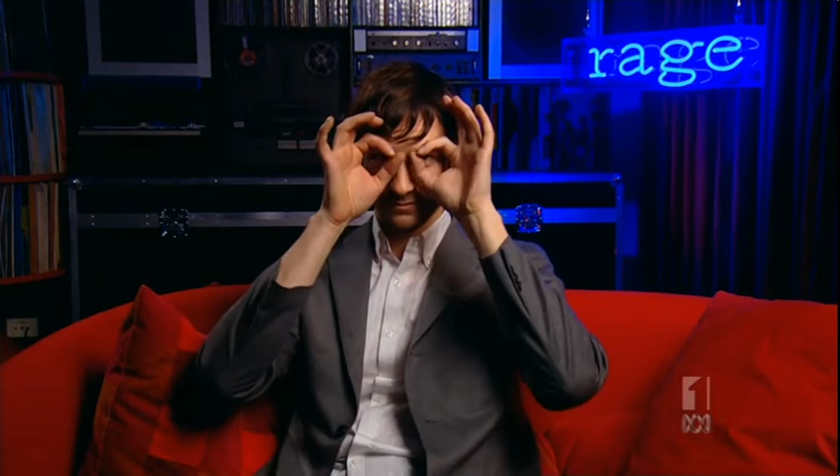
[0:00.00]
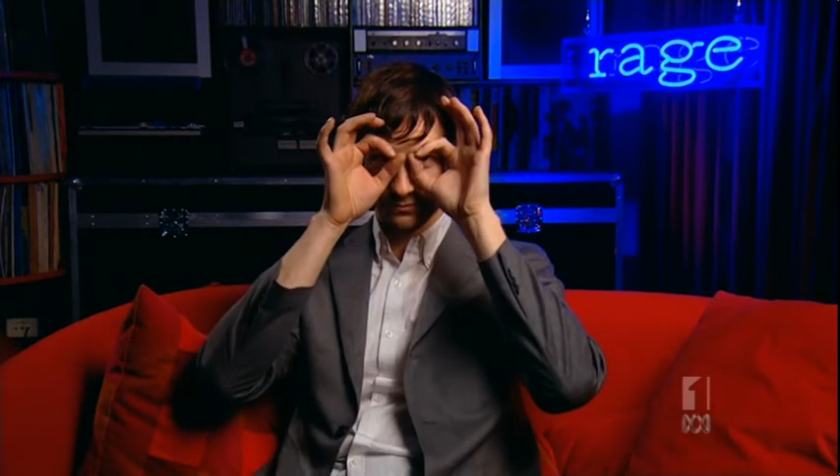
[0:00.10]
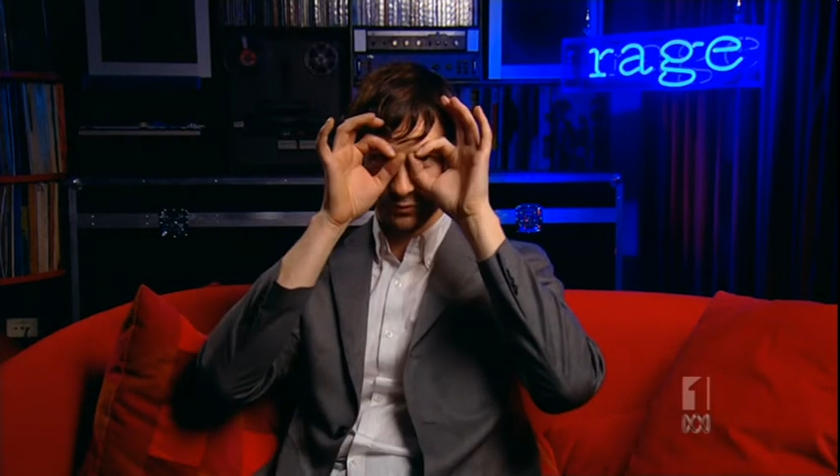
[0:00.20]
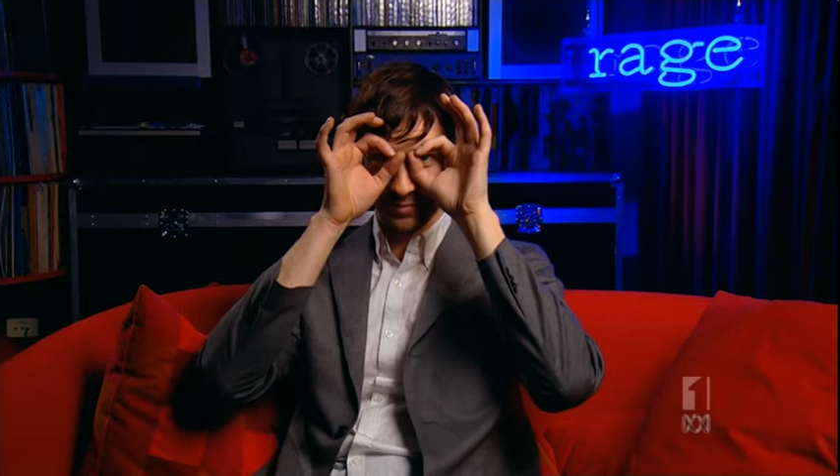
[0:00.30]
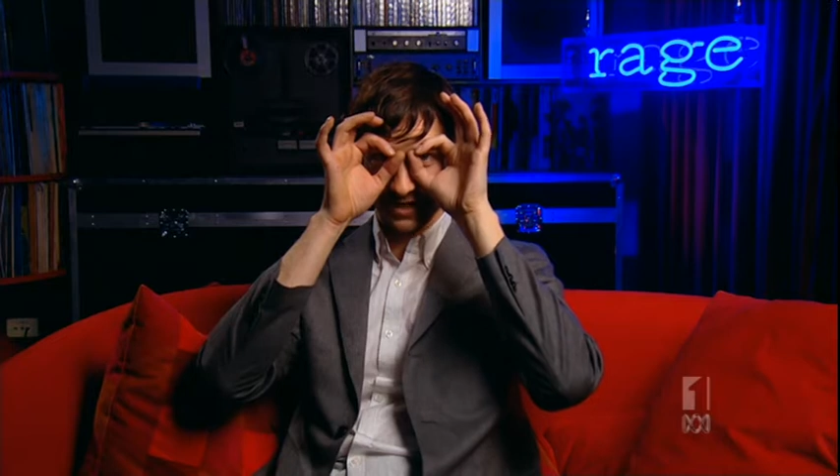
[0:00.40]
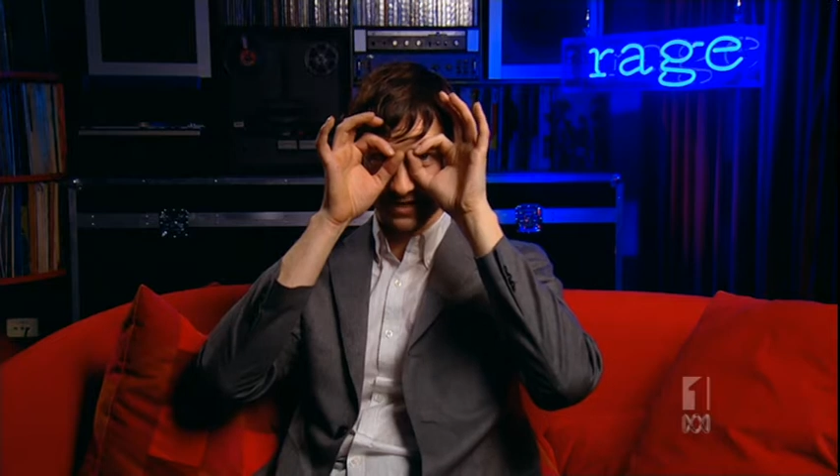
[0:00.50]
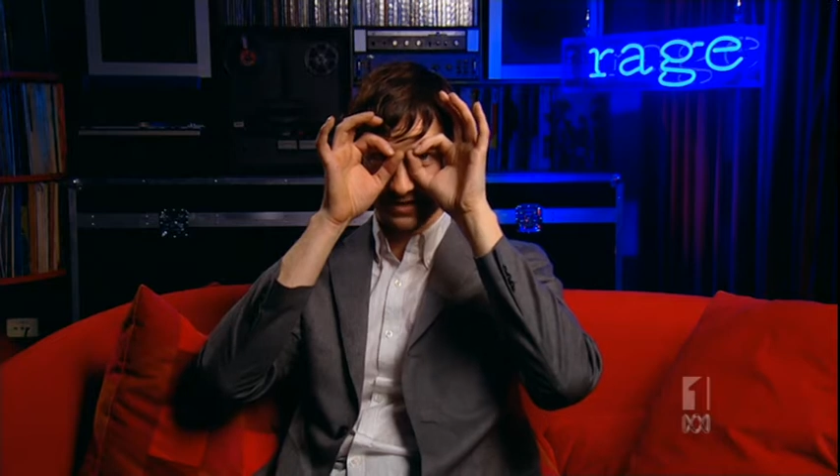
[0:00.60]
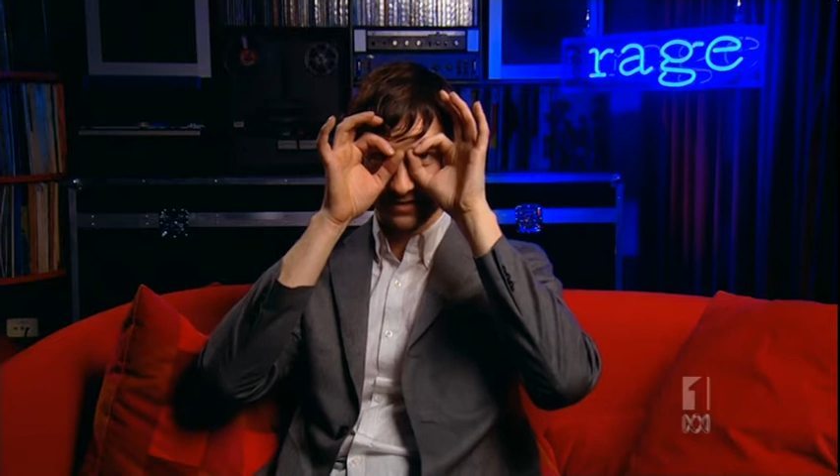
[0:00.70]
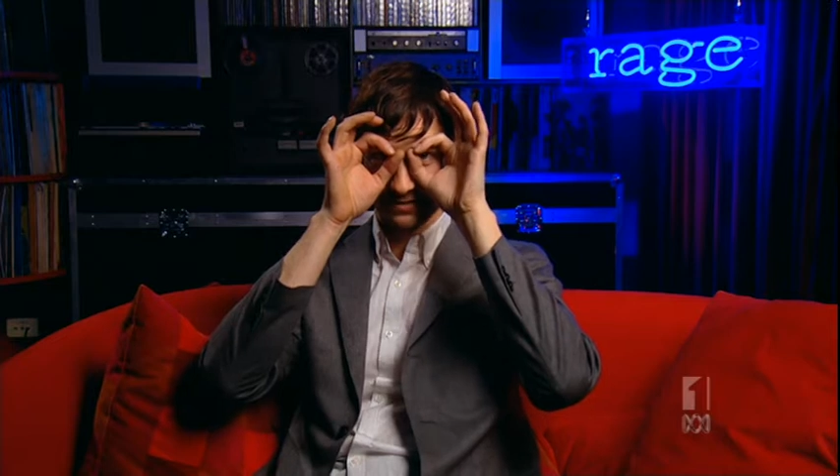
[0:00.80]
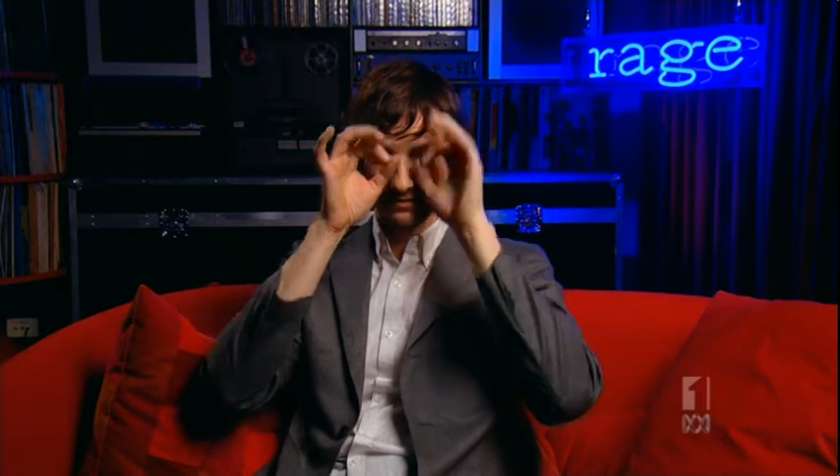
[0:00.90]
Or
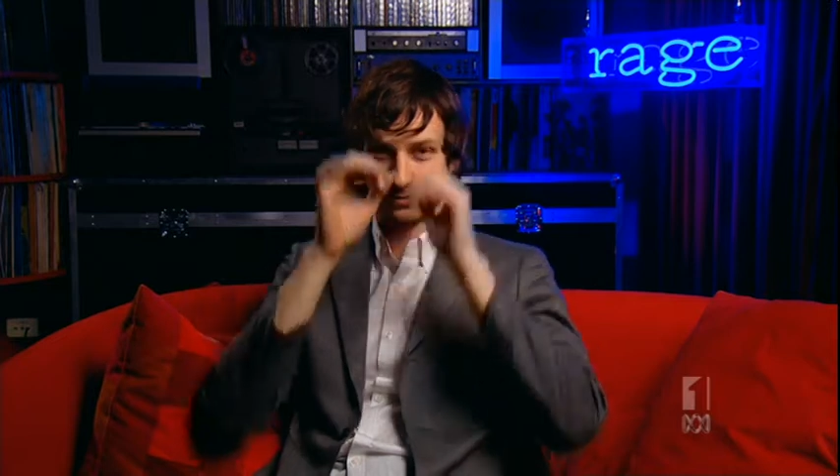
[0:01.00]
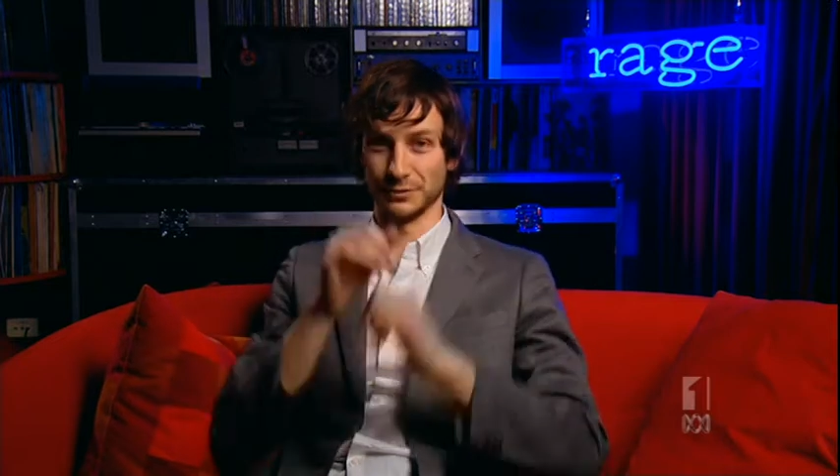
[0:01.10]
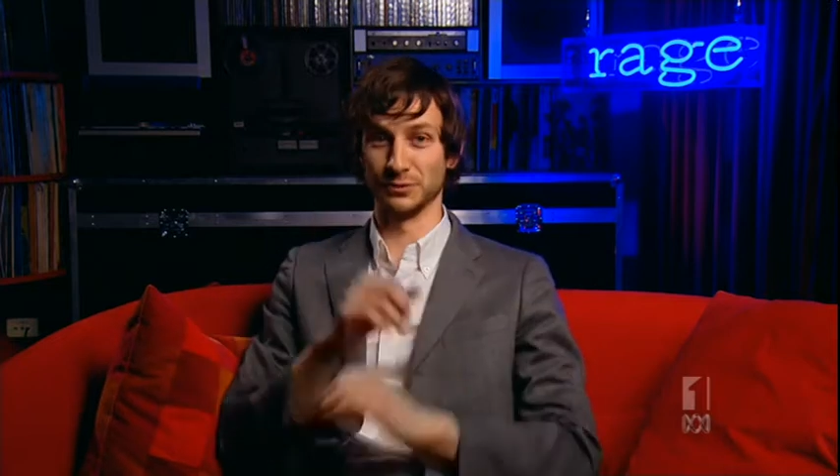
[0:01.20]
past, who